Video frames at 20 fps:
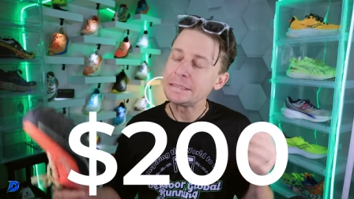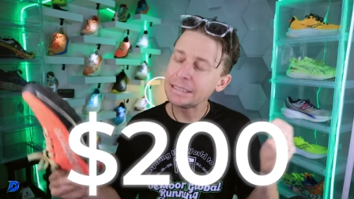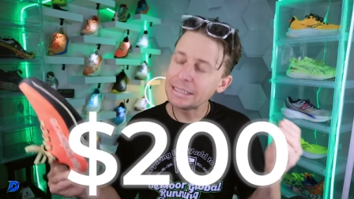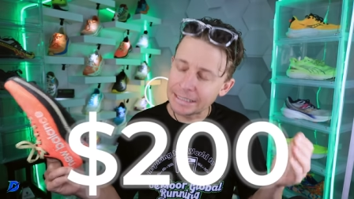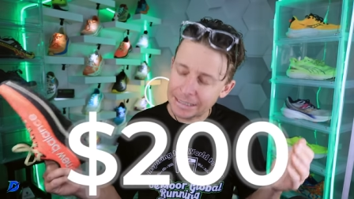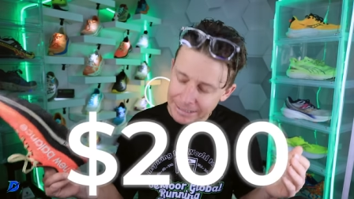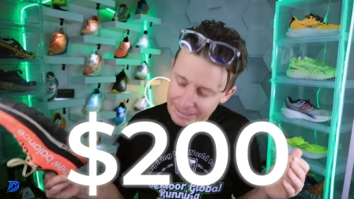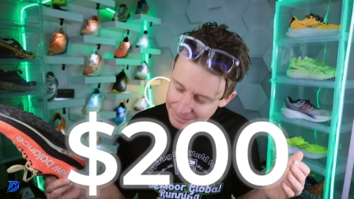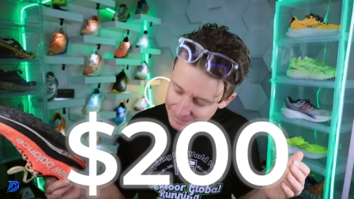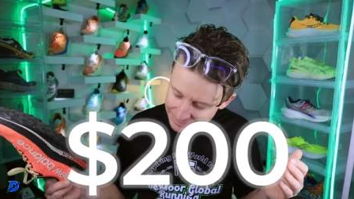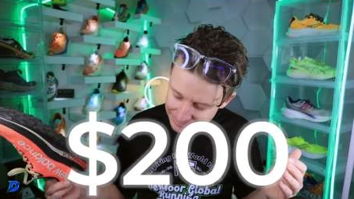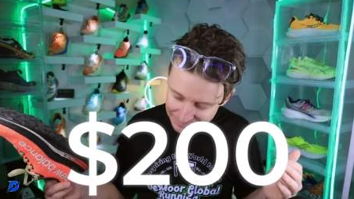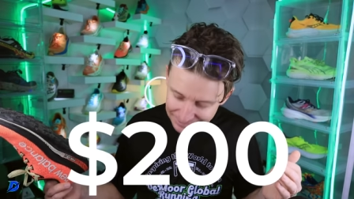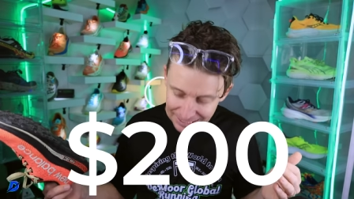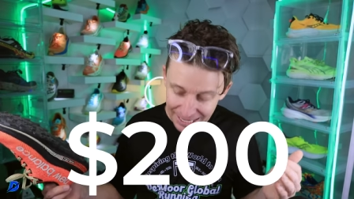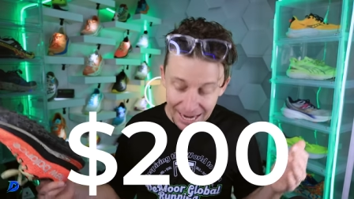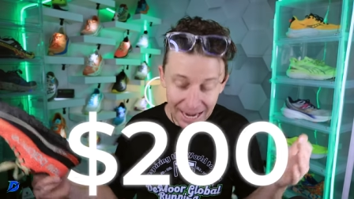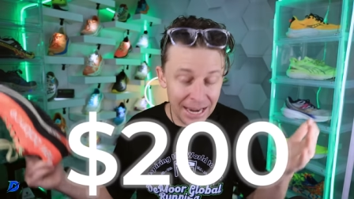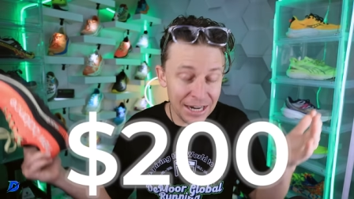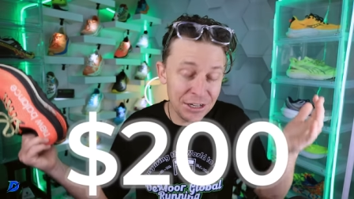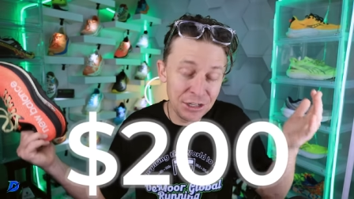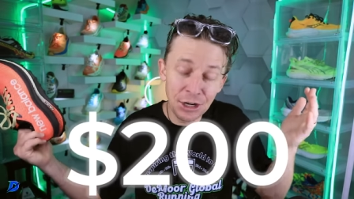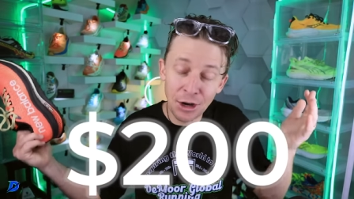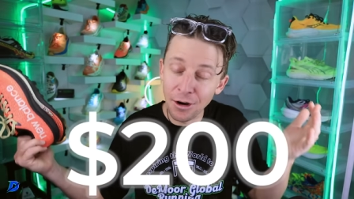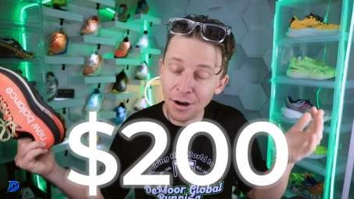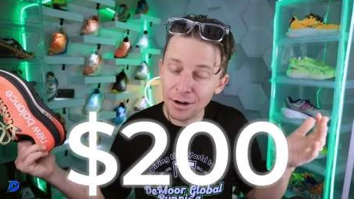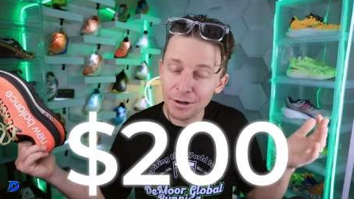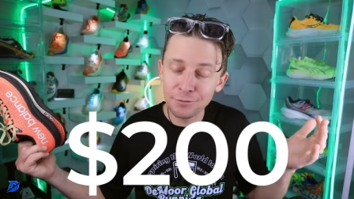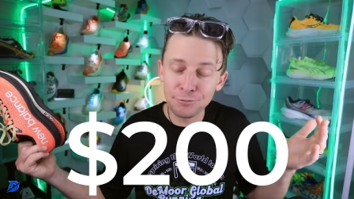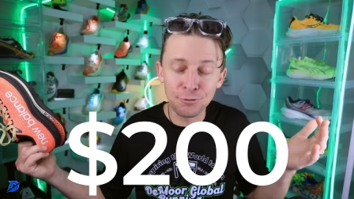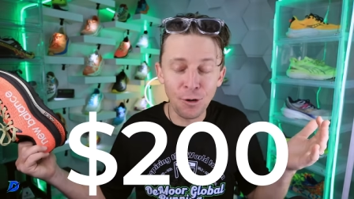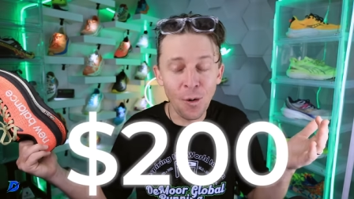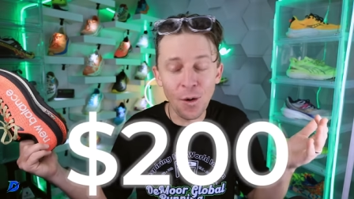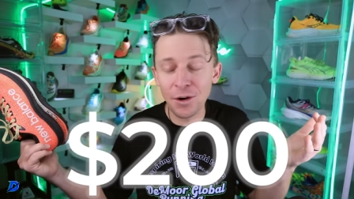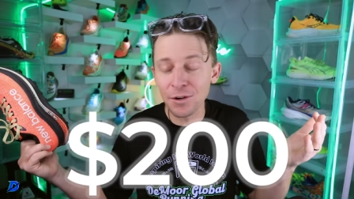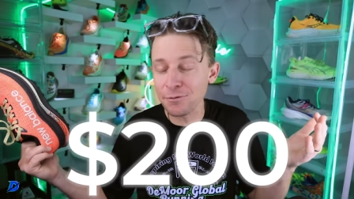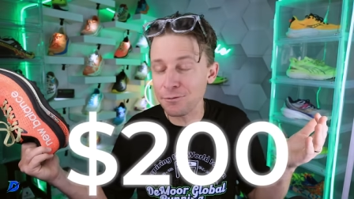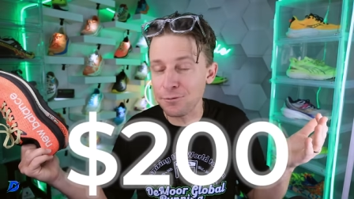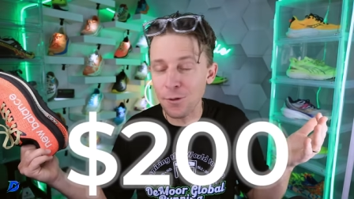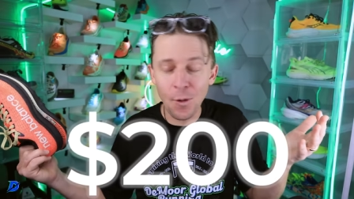I had to do it
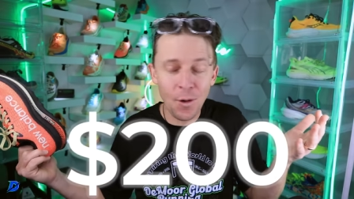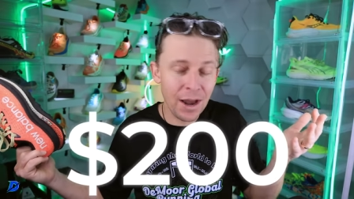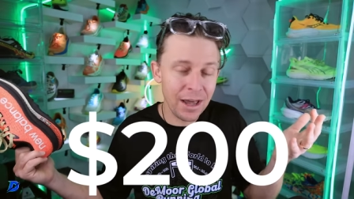for four